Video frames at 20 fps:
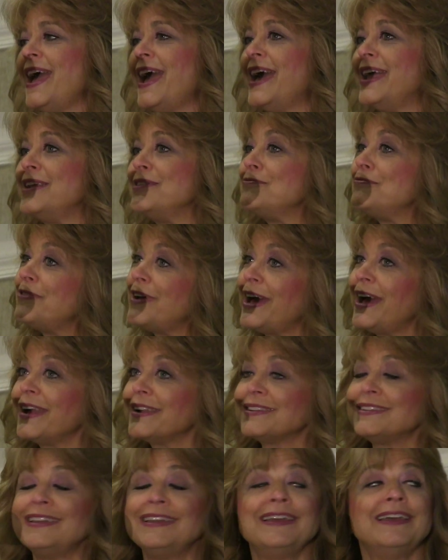And in
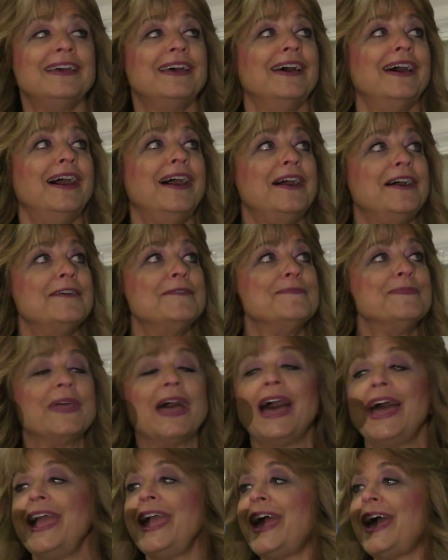fact,
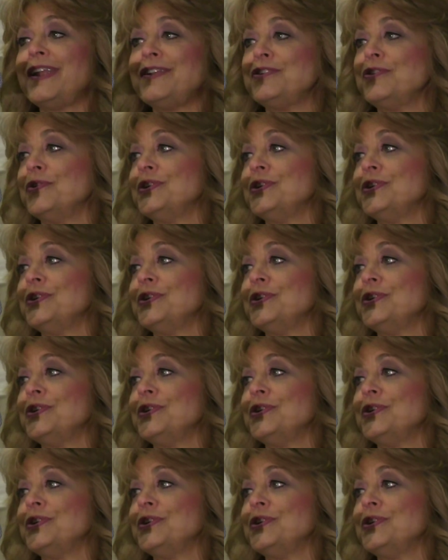I had